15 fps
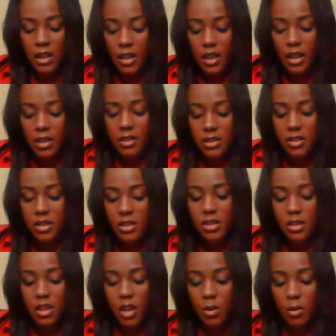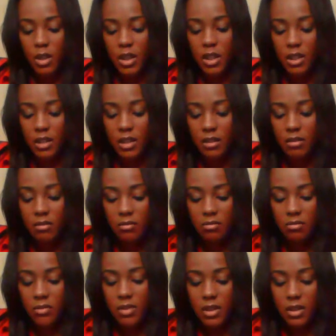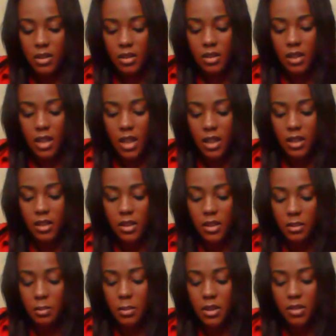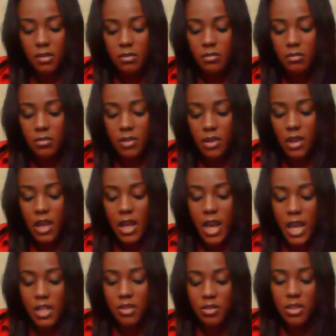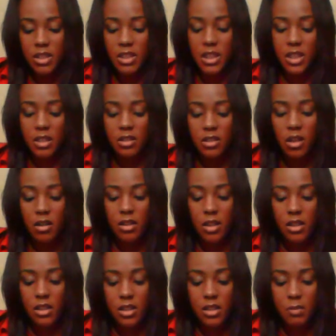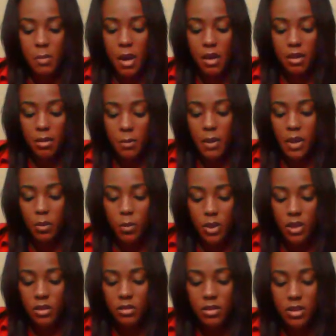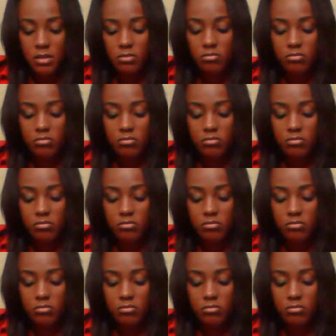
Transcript: and just slowly cut them, but as you can see, they're turning into smaller pinwheels.